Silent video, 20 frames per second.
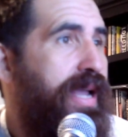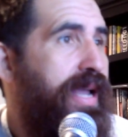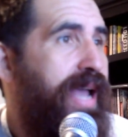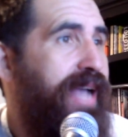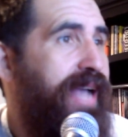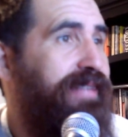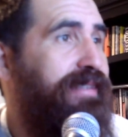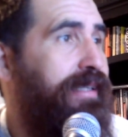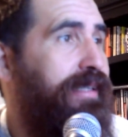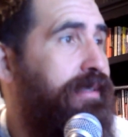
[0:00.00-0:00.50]

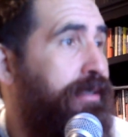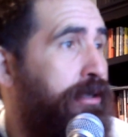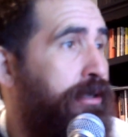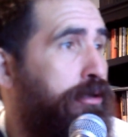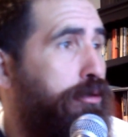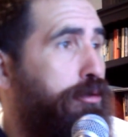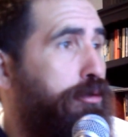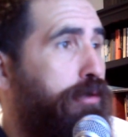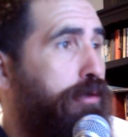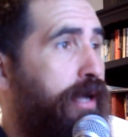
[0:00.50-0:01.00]
As the
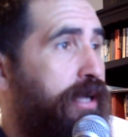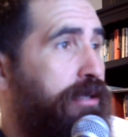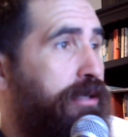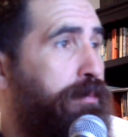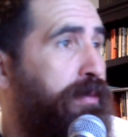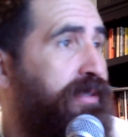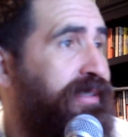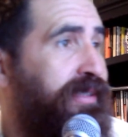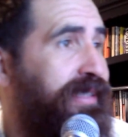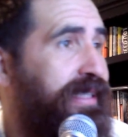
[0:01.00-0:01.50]
clinical trials
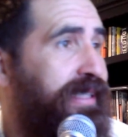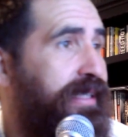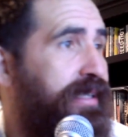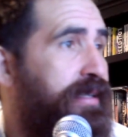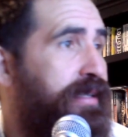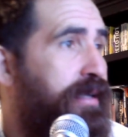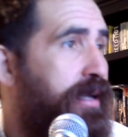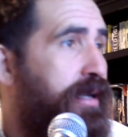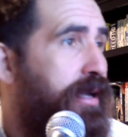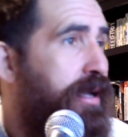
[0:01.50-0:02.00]

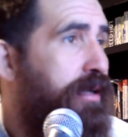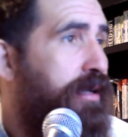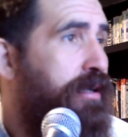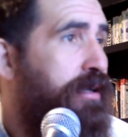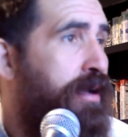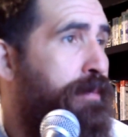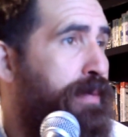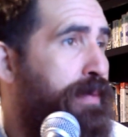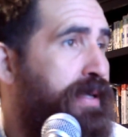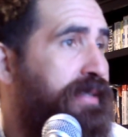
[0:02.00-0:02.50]
proceeded,
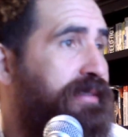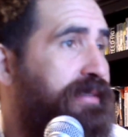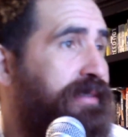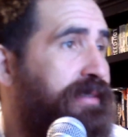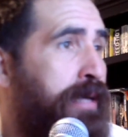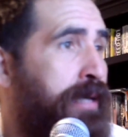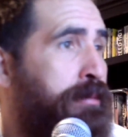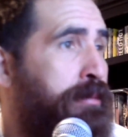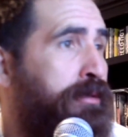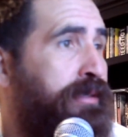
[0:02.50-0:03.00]
companies
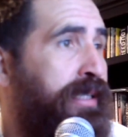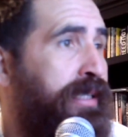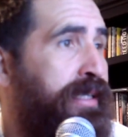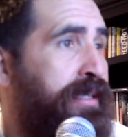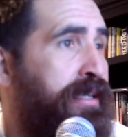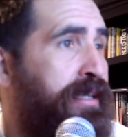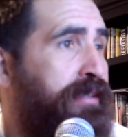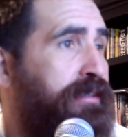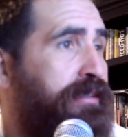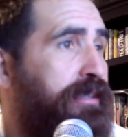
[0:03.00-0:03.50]

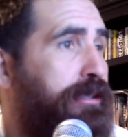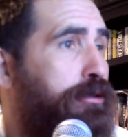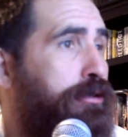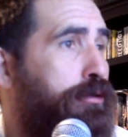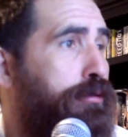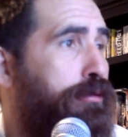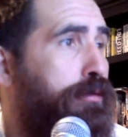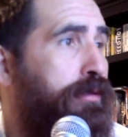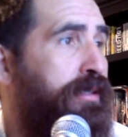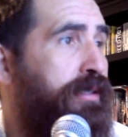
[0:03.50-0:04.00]
simultaneously
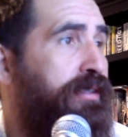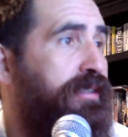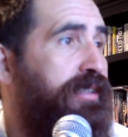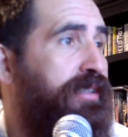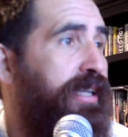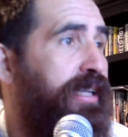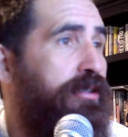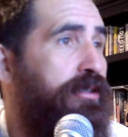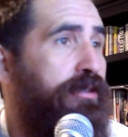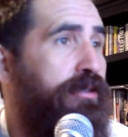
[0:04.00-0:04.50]
tooled and
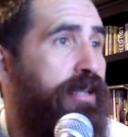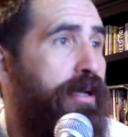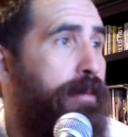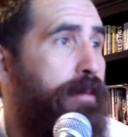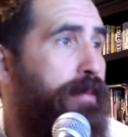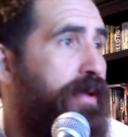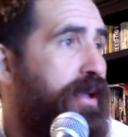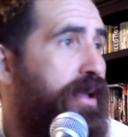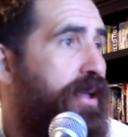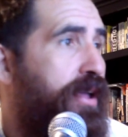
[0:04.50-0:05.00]
scaled
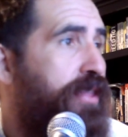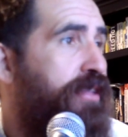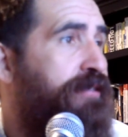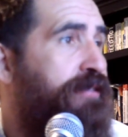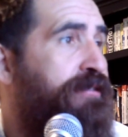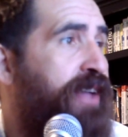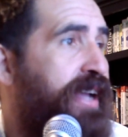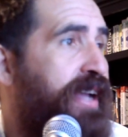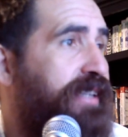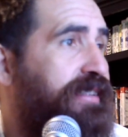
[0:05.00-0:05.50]
up the
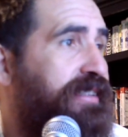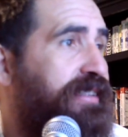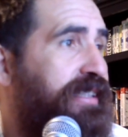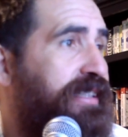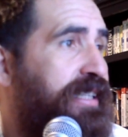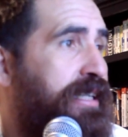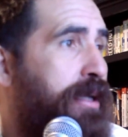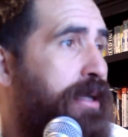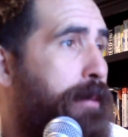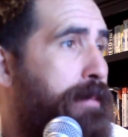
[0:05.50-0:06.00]

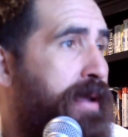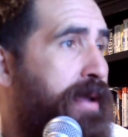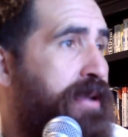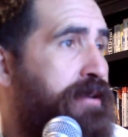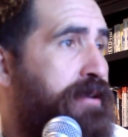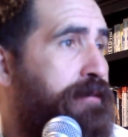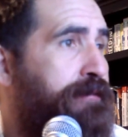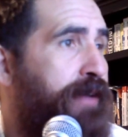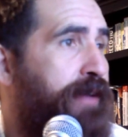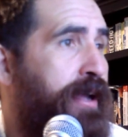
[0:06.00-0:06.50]
vaccine
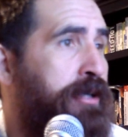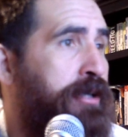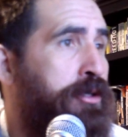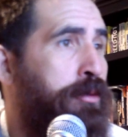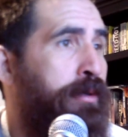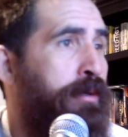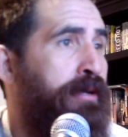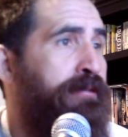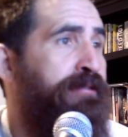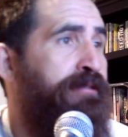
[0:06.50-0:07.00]

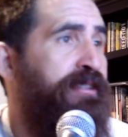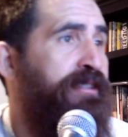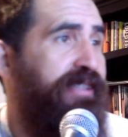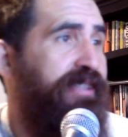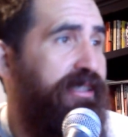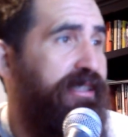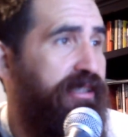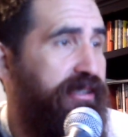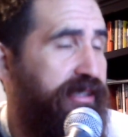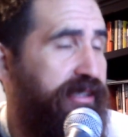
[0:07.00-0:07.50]
manufacturing
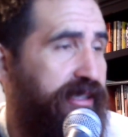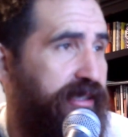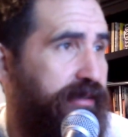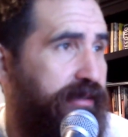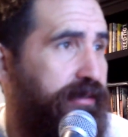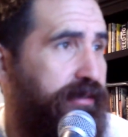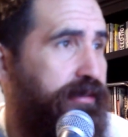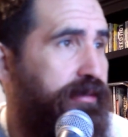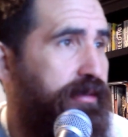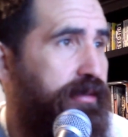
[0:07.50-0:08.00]

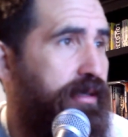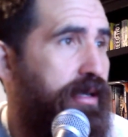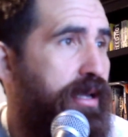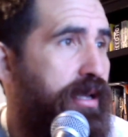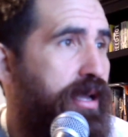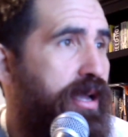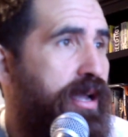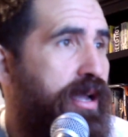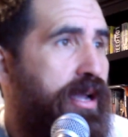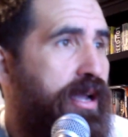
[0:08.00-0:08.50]
facilities.
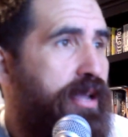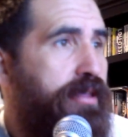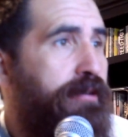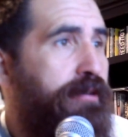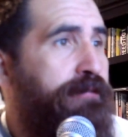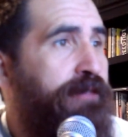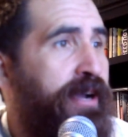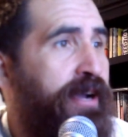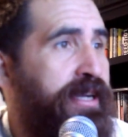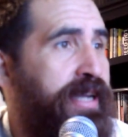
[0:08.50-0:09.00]
The
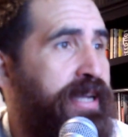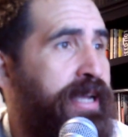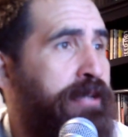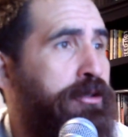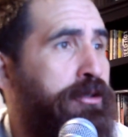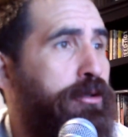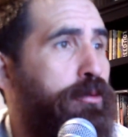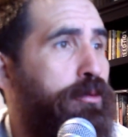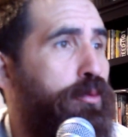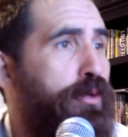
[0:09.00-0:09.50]

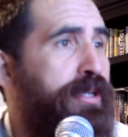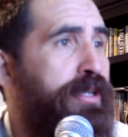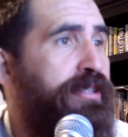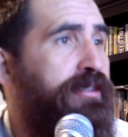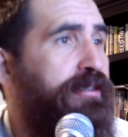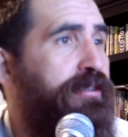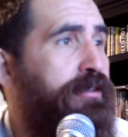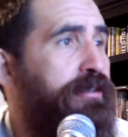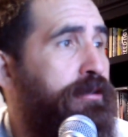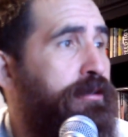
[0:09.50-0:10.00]
financial
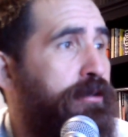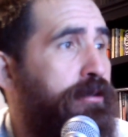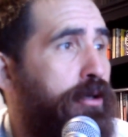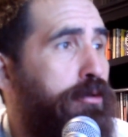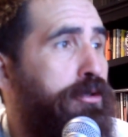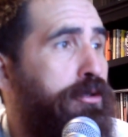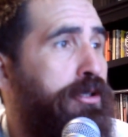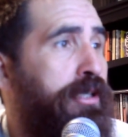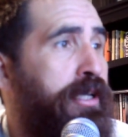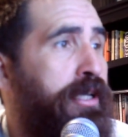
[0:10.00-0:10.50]
risks
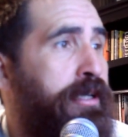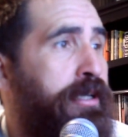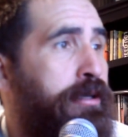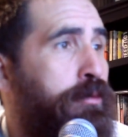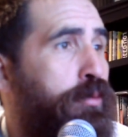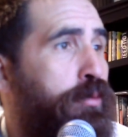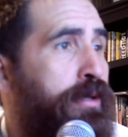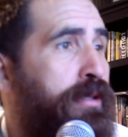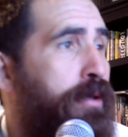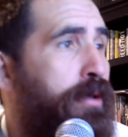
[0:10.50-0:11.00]
associated
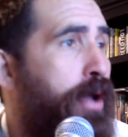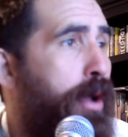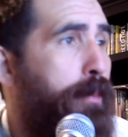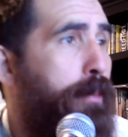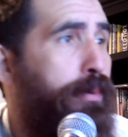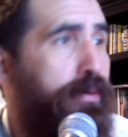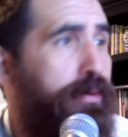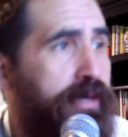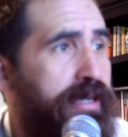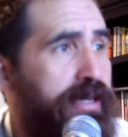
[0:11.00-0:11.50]
with
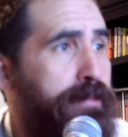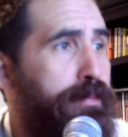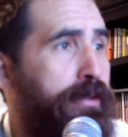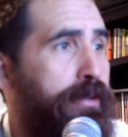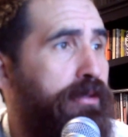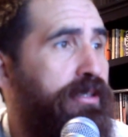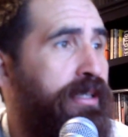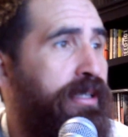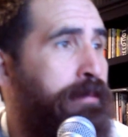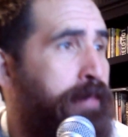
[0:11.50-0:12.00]

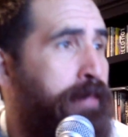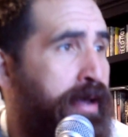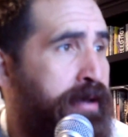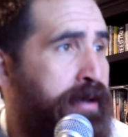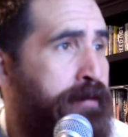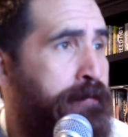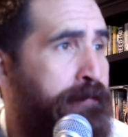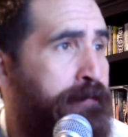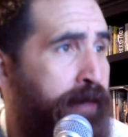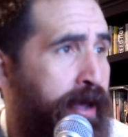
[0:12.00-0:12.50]
pre-building
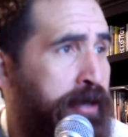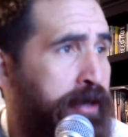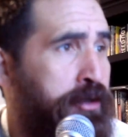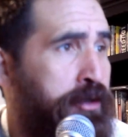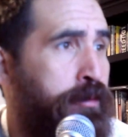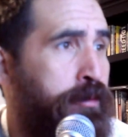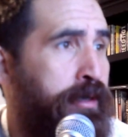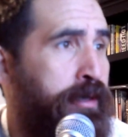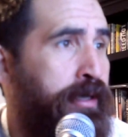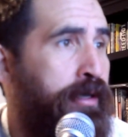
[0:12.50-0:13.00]

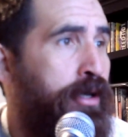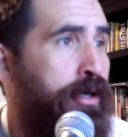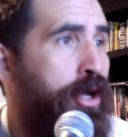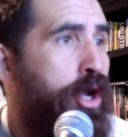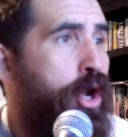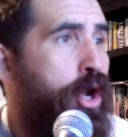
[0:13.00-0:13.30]
manufacturing